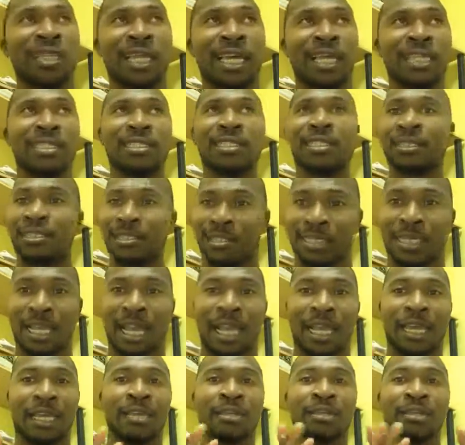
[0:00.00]
let's
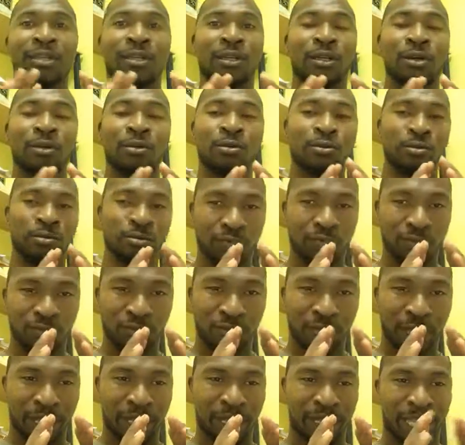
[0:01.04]
say, you know,
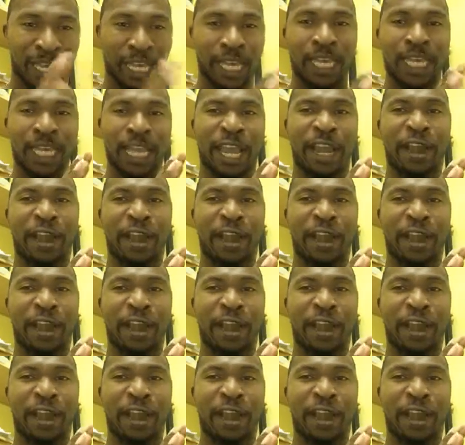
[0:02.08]
King